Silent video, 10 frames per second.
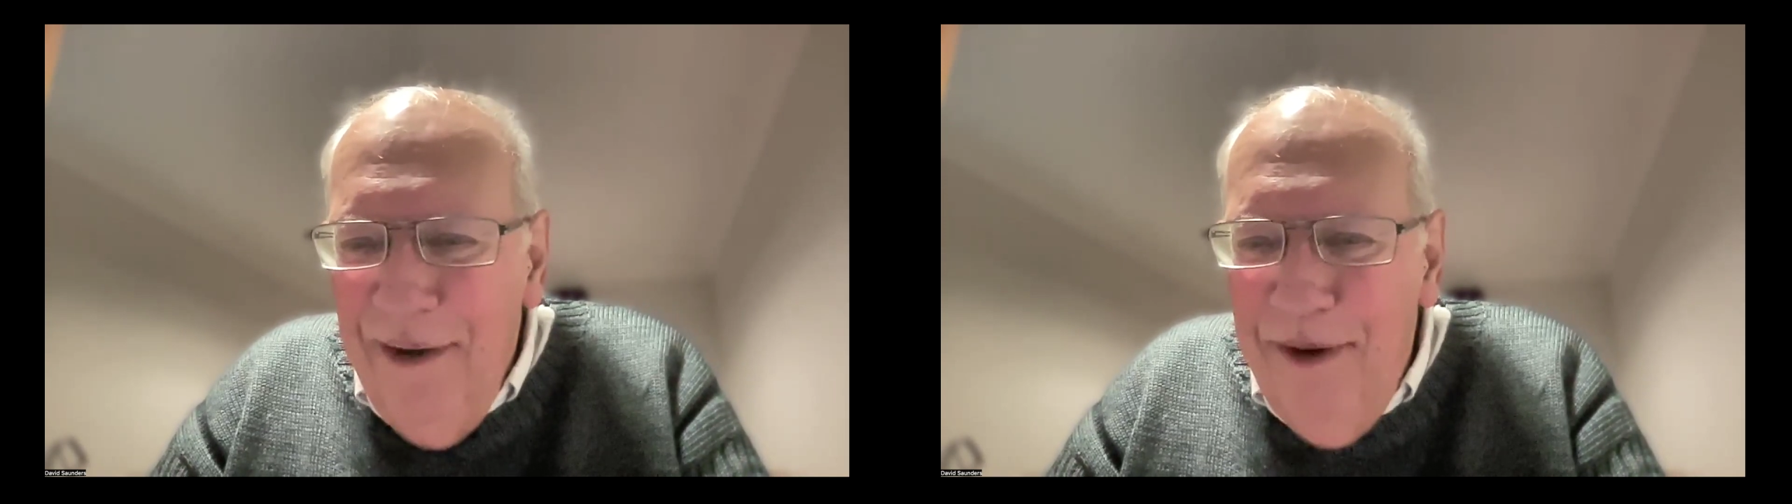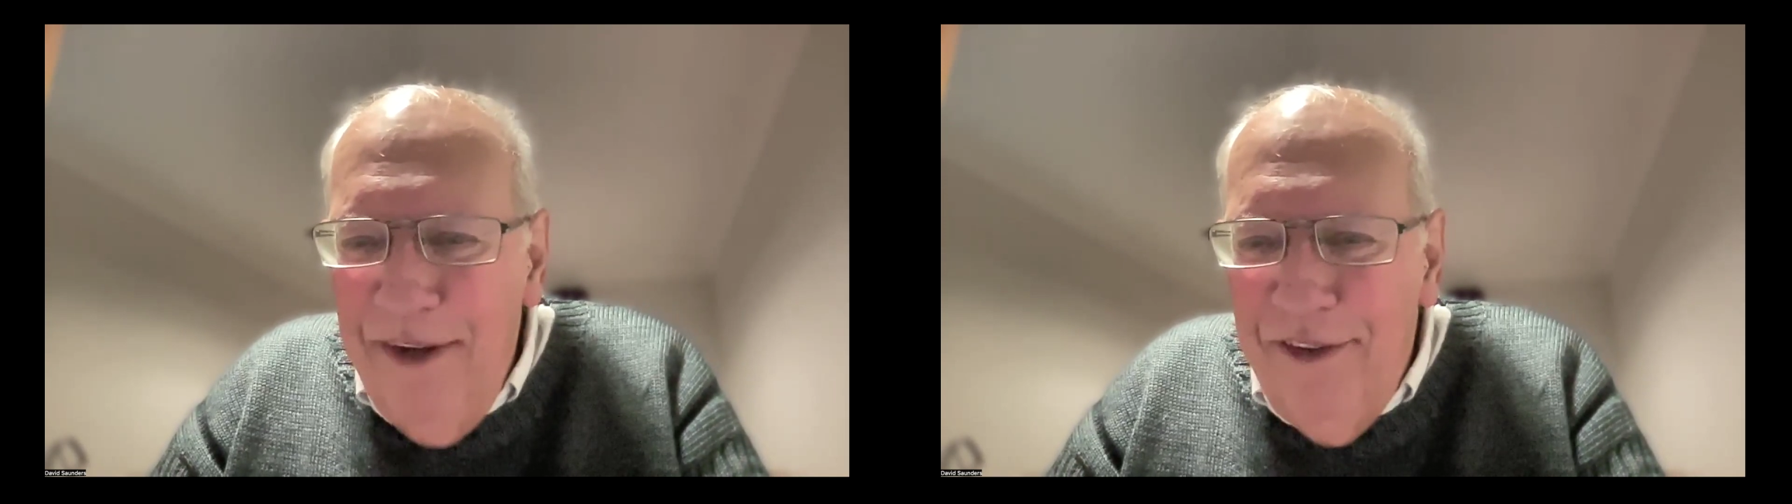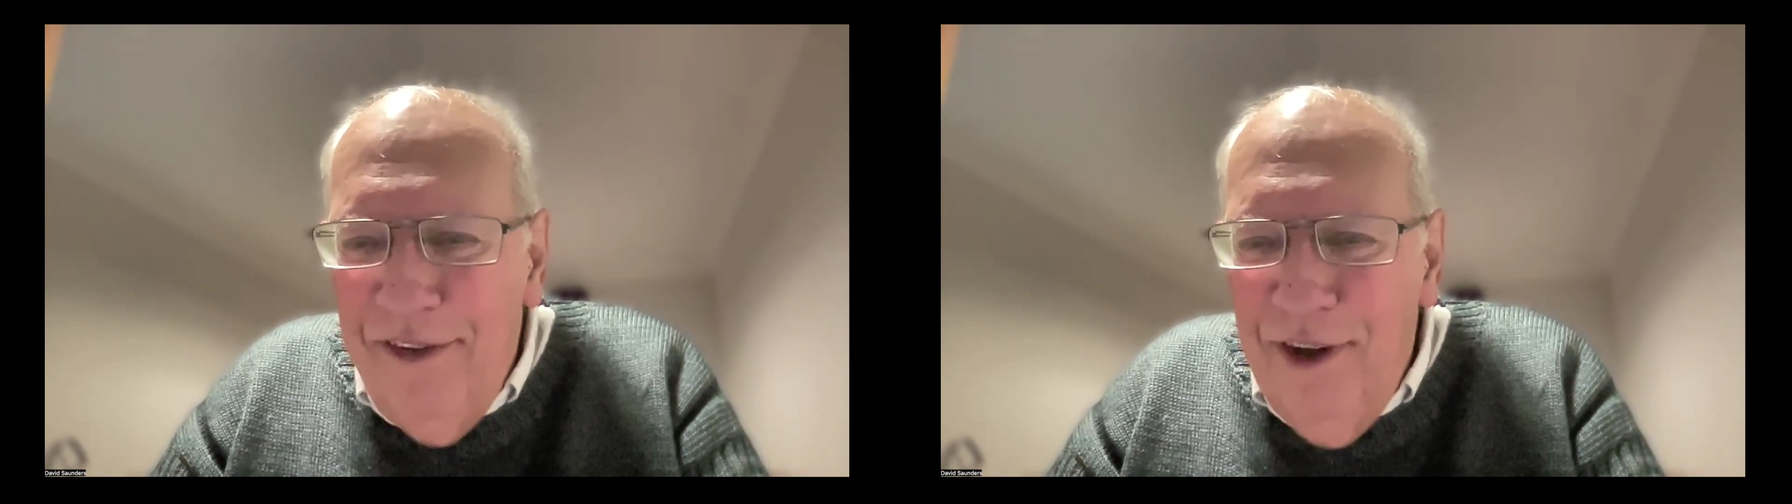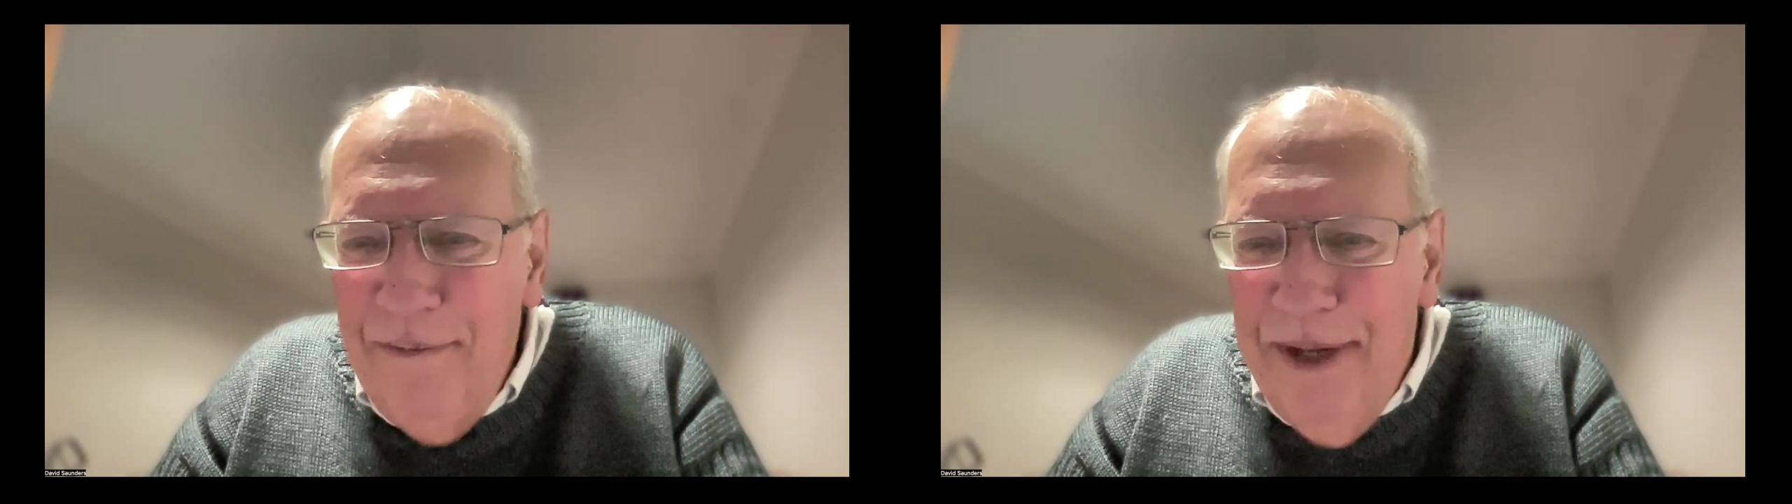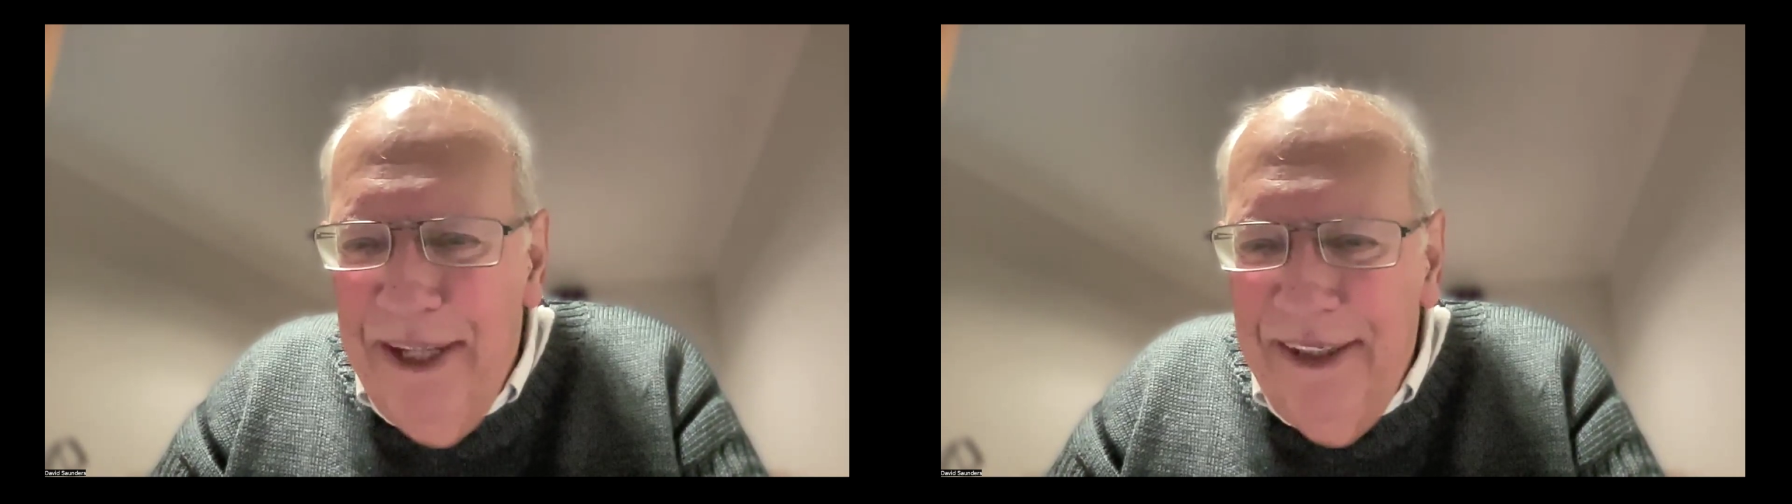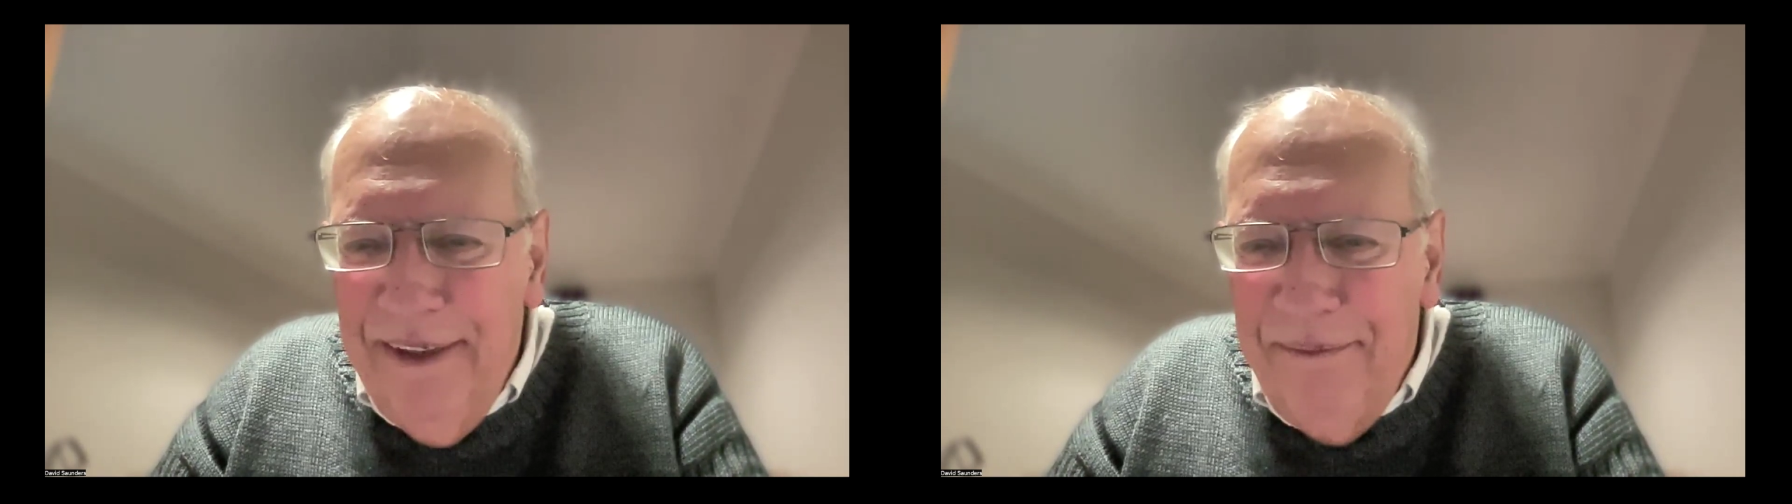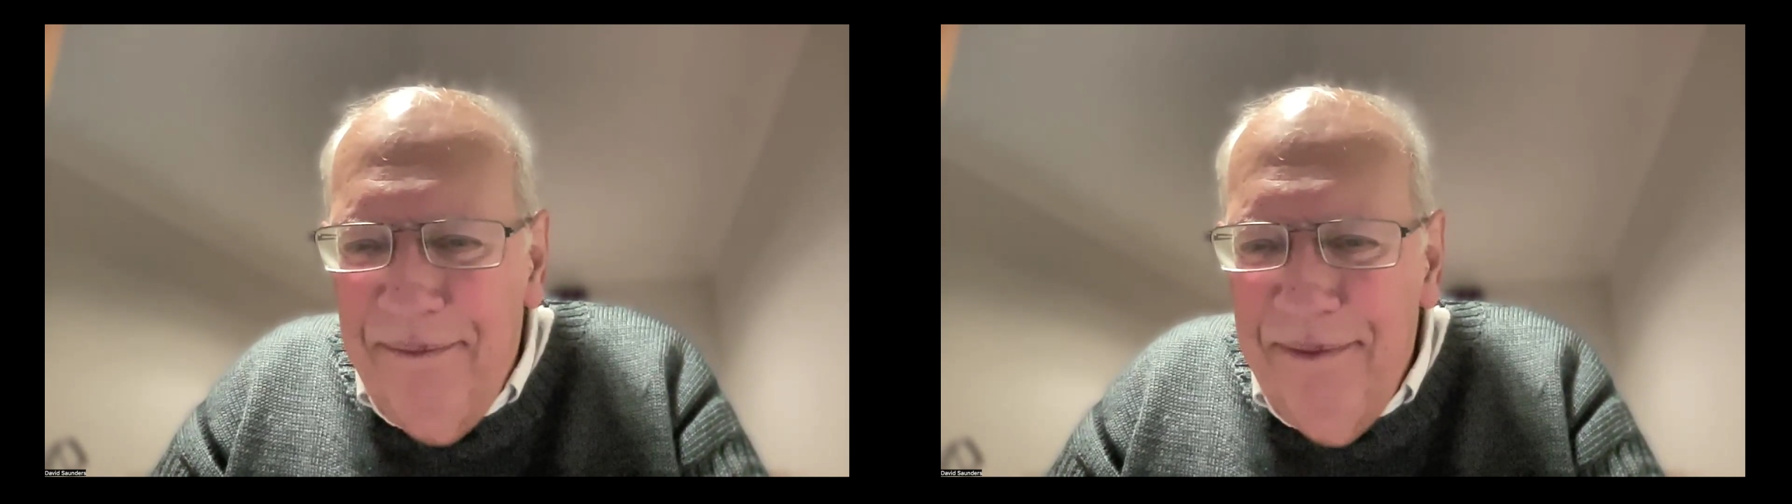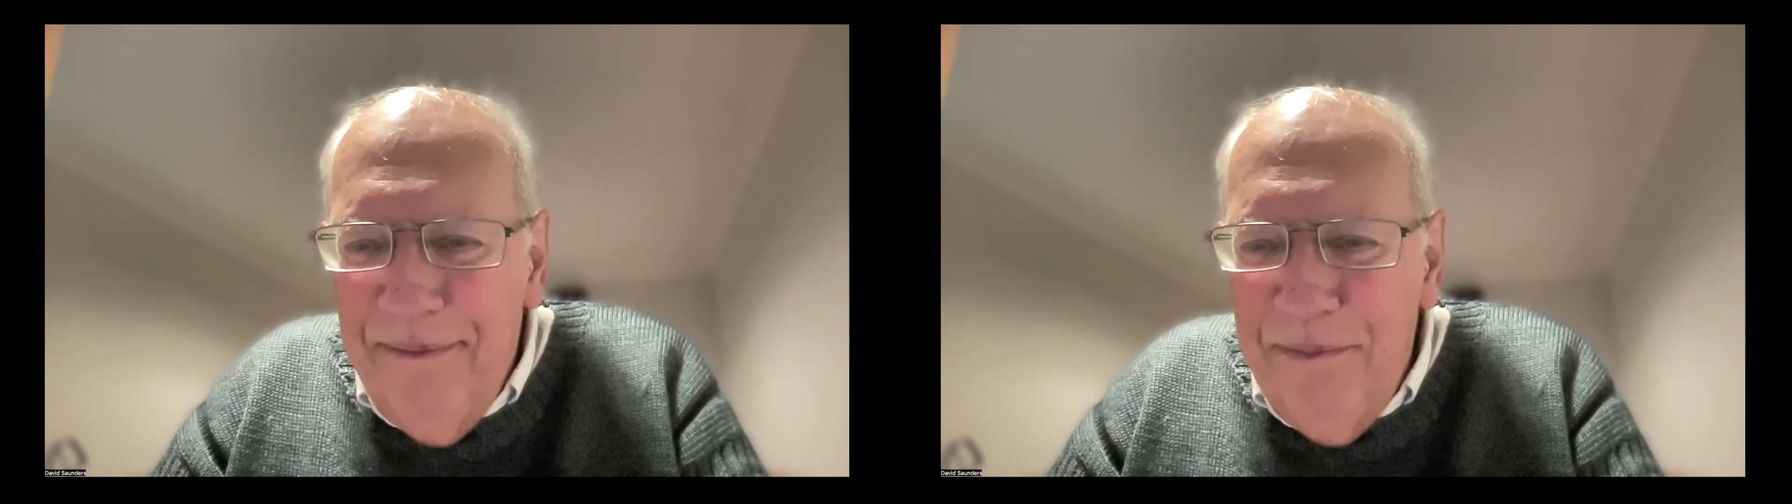Where's the stop button?